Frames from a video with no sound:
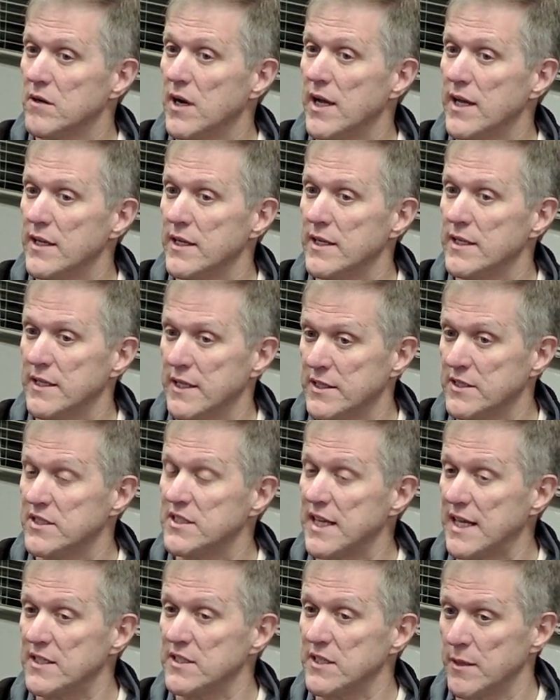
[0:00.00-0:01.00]
Right? It
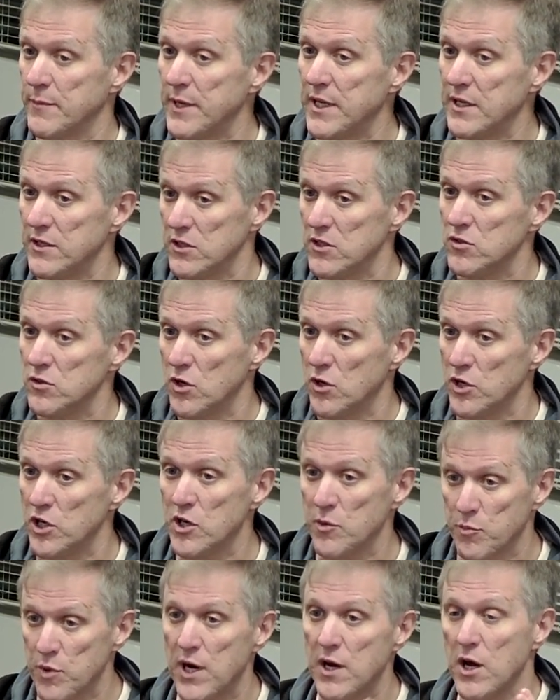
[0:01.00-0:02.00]
says, I mean, you know, we
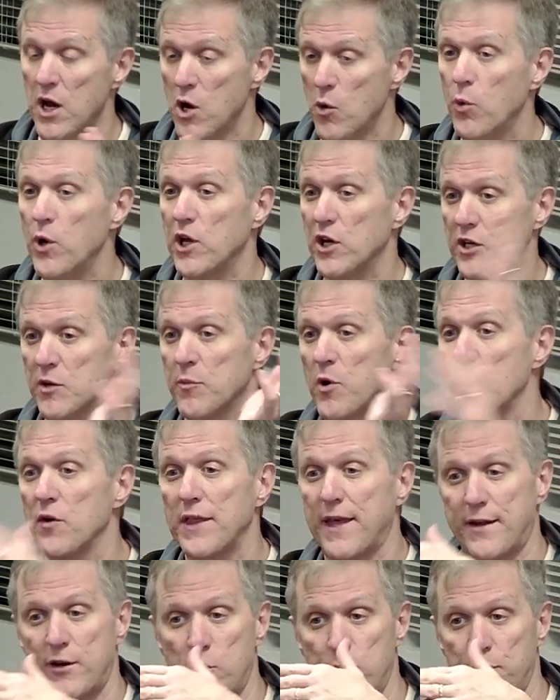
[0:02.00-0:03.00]
could have broke
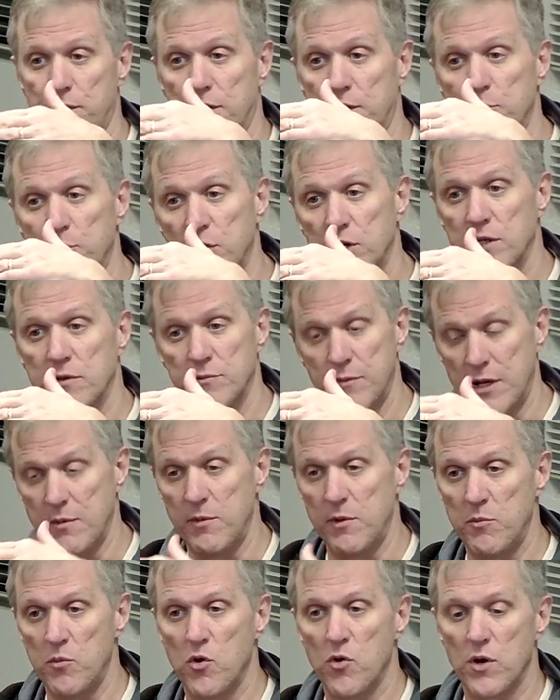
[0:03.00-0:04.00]
that open and put
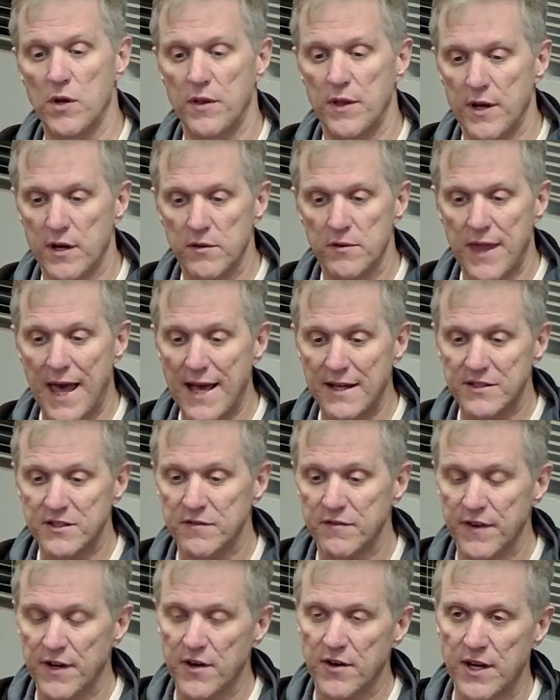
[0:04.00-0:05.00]
maybe more in there. That's a
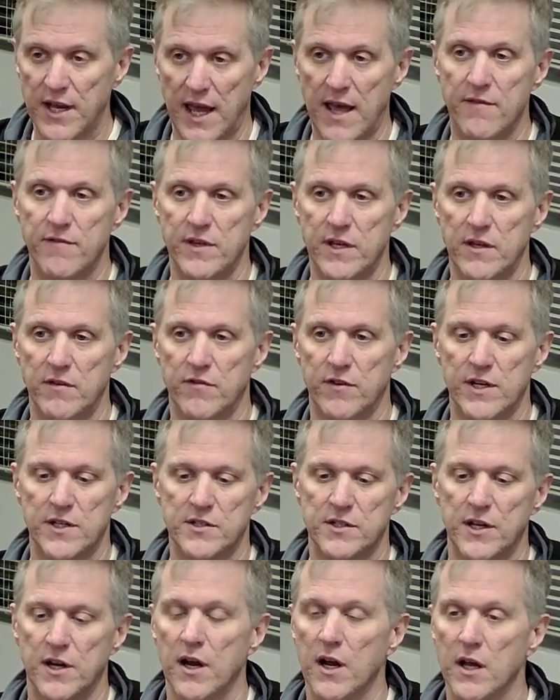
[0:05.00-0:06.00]
very heavy
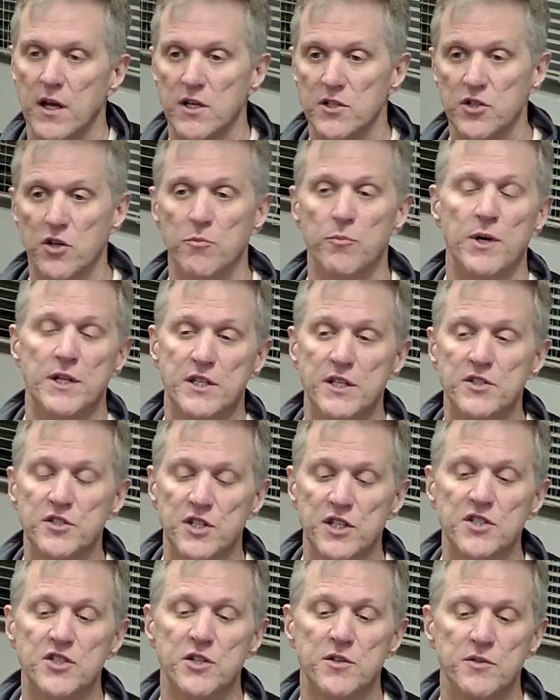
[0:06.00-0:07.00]
phrase in there. Is
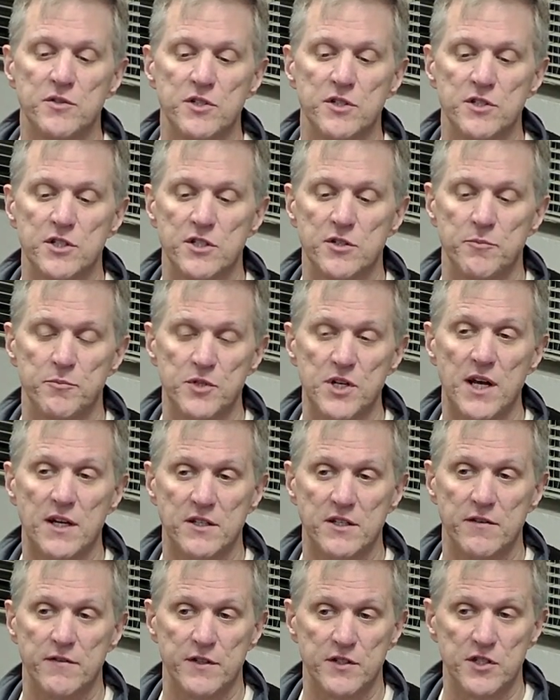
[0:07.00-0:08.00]
this
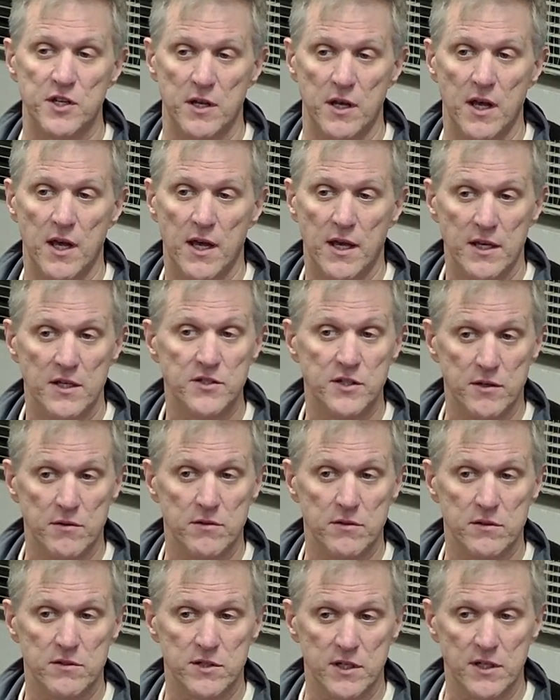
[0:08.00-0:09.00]
objective, is it
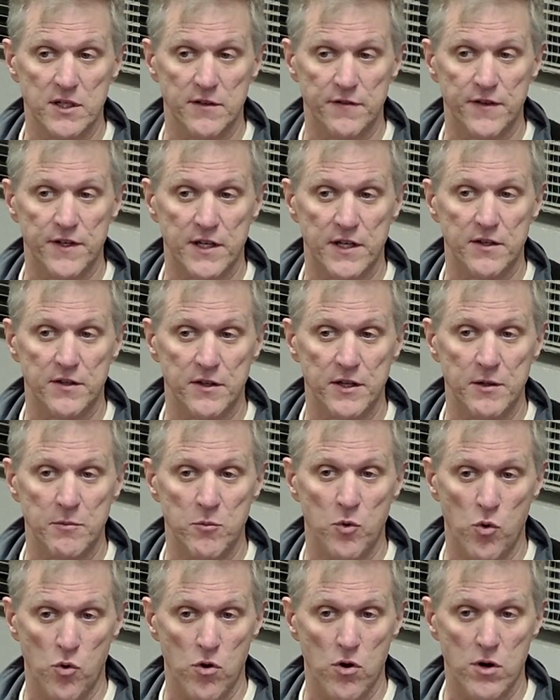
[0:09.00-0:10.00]
significantly
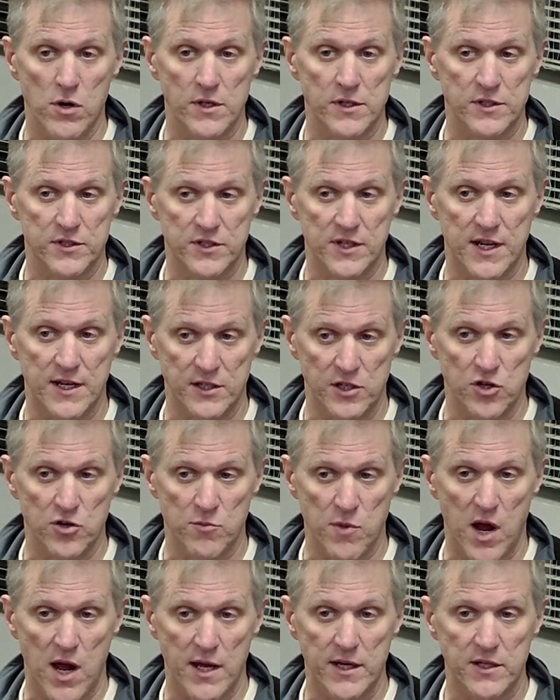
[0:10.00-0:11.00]
more in your
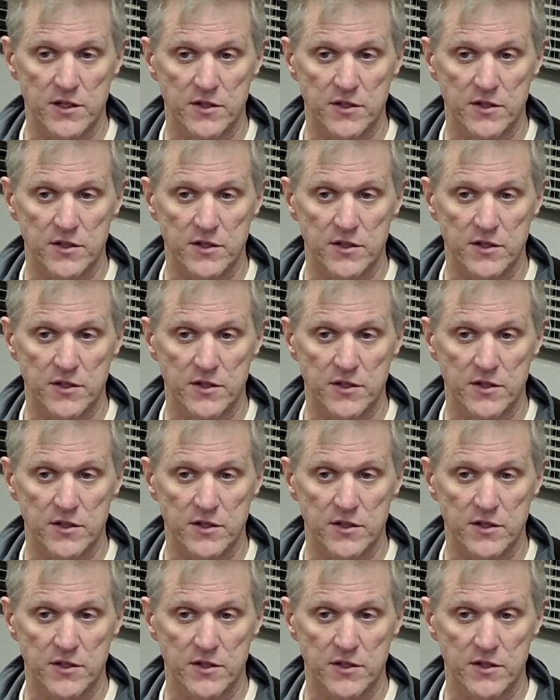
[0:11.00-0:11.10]
mind?